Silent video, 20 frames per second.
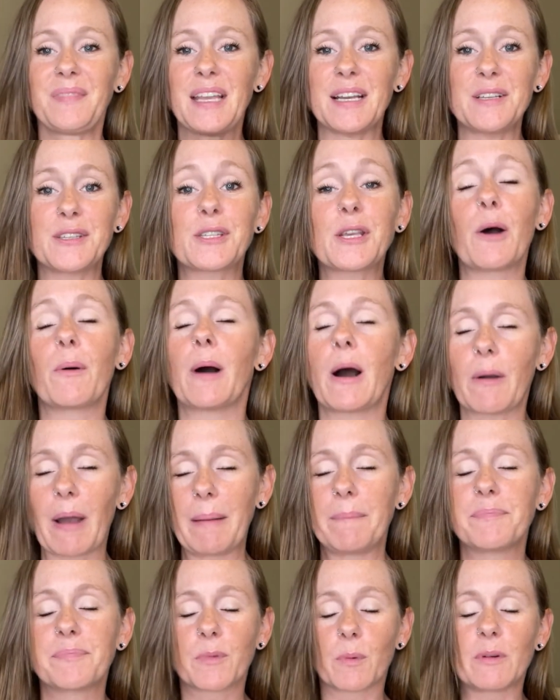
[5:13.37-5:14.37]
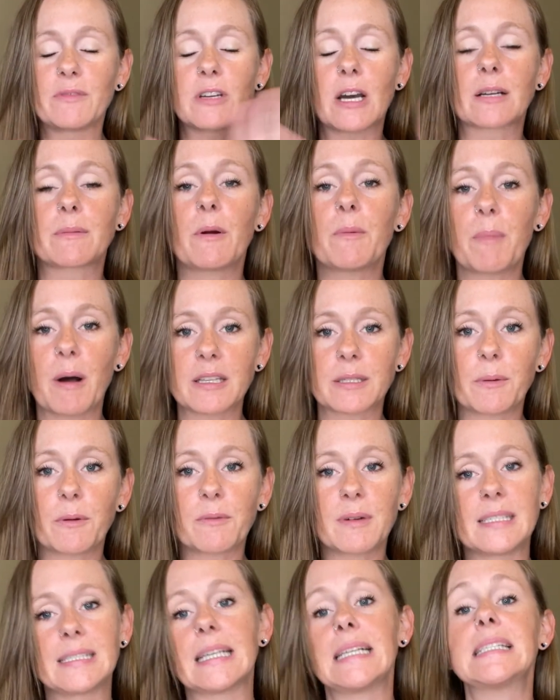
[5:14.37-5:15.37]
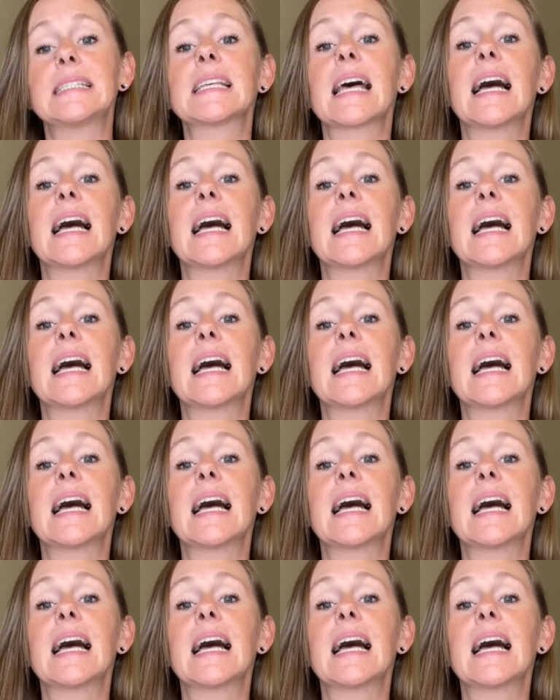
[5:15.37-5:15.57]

So, okay, we've talked about possible reasons.